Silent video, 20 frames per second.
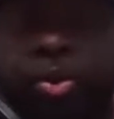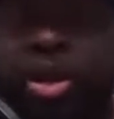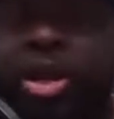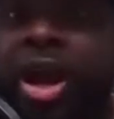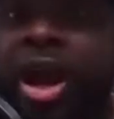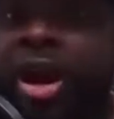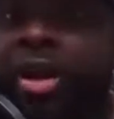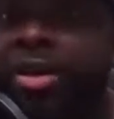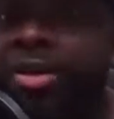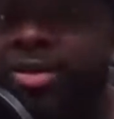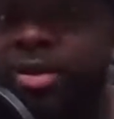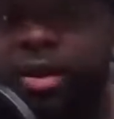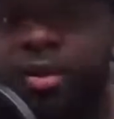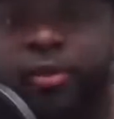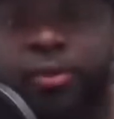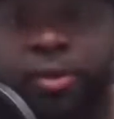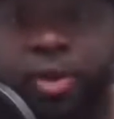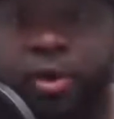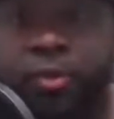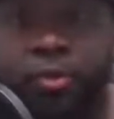Regardless
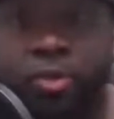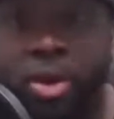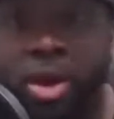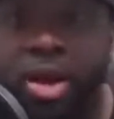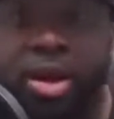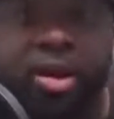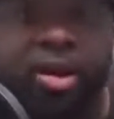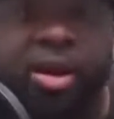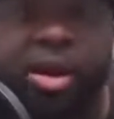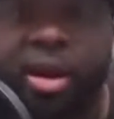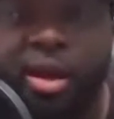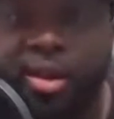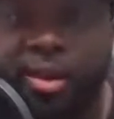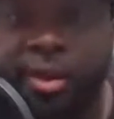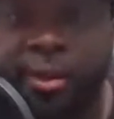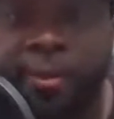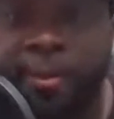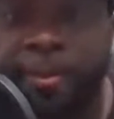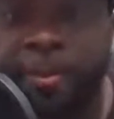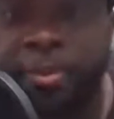of one or the
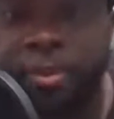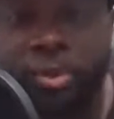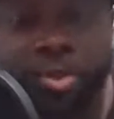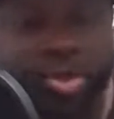other,